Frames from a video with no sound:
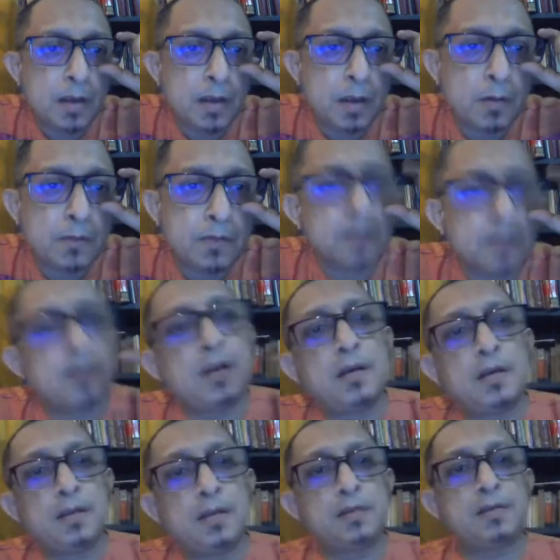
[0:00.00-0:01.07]

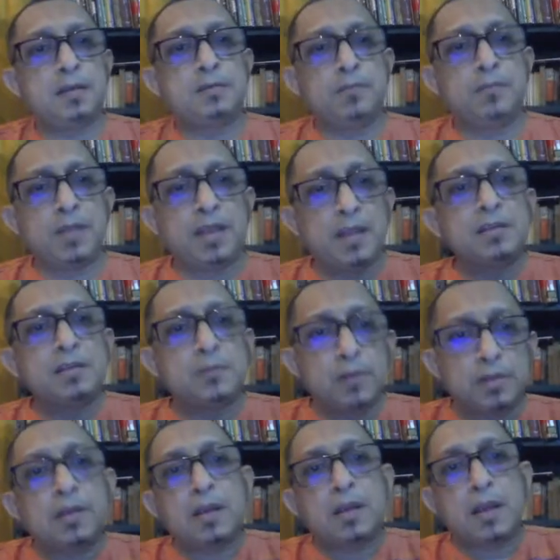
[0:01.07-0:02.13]
it begins
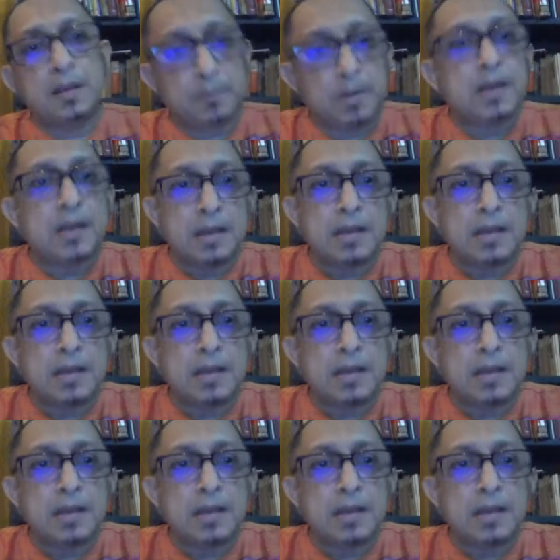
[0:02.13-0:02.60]
with, again,